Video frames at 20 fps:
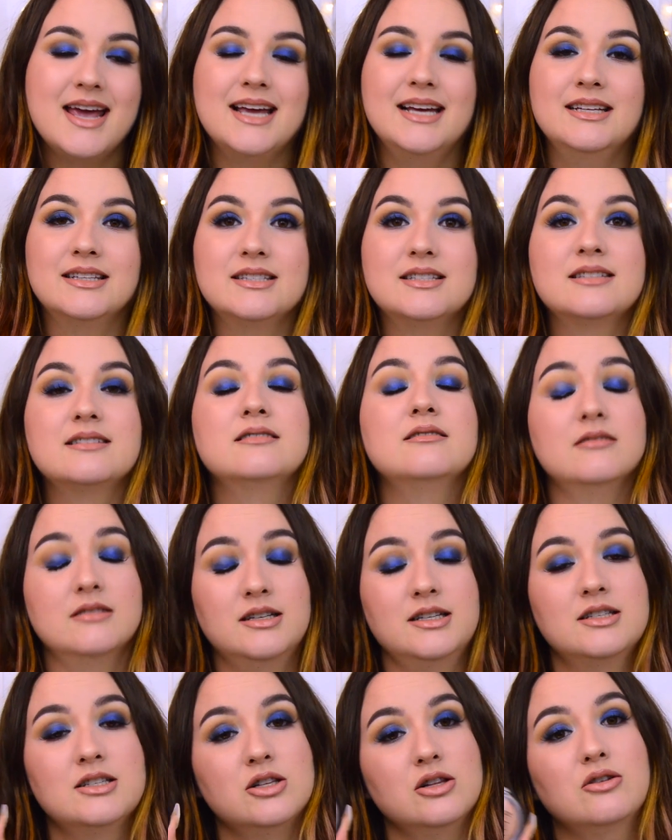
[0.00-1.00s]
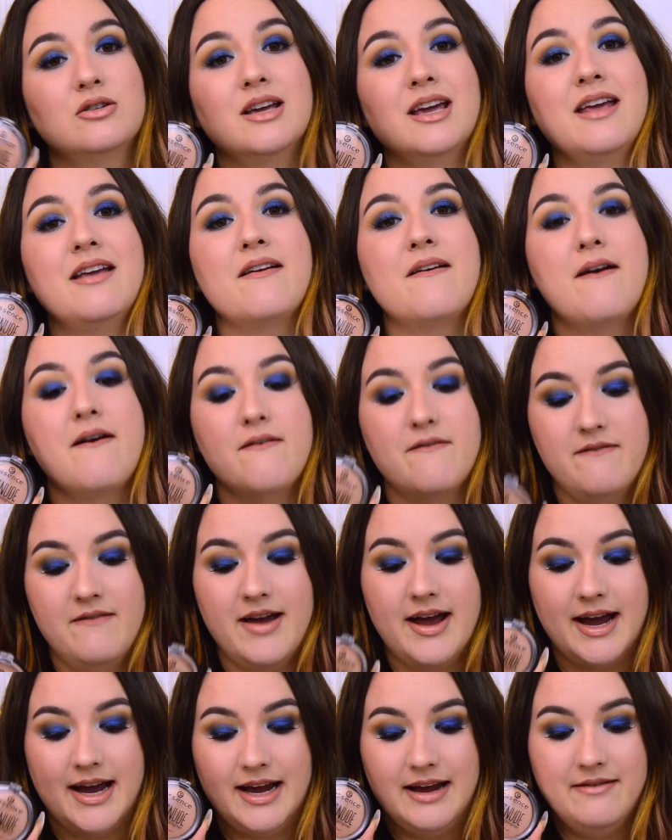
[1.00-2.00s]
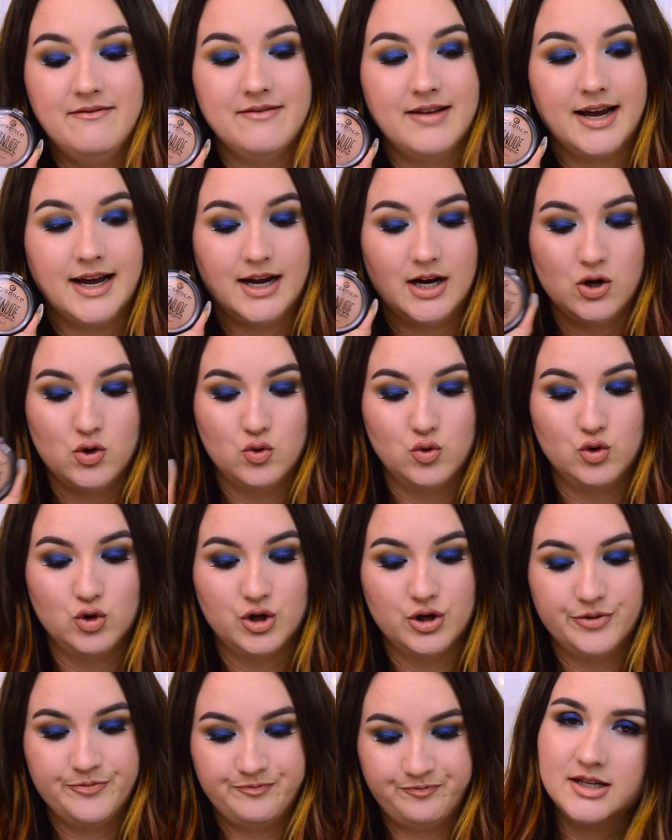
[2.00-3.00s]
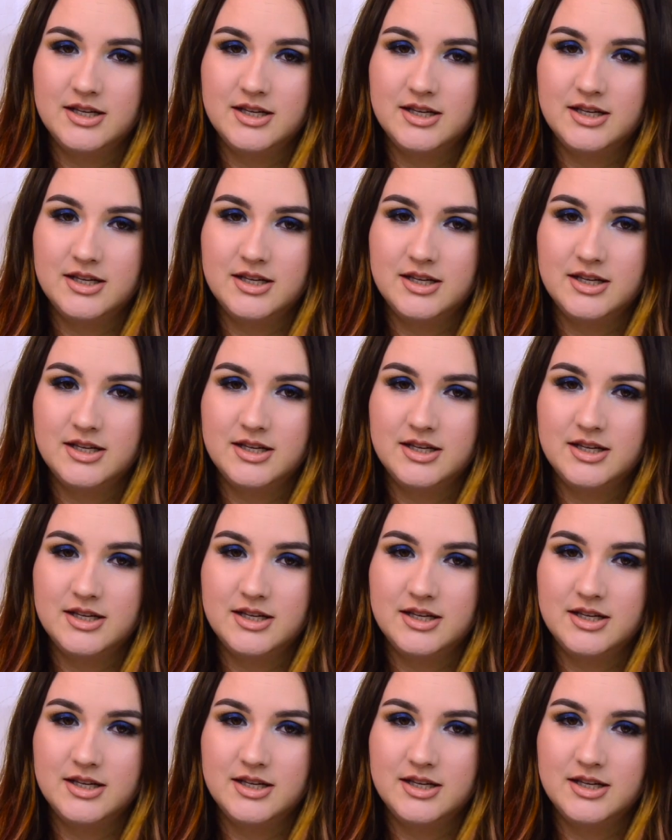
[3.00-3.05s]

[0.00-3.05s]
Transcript: It's looking very, very good.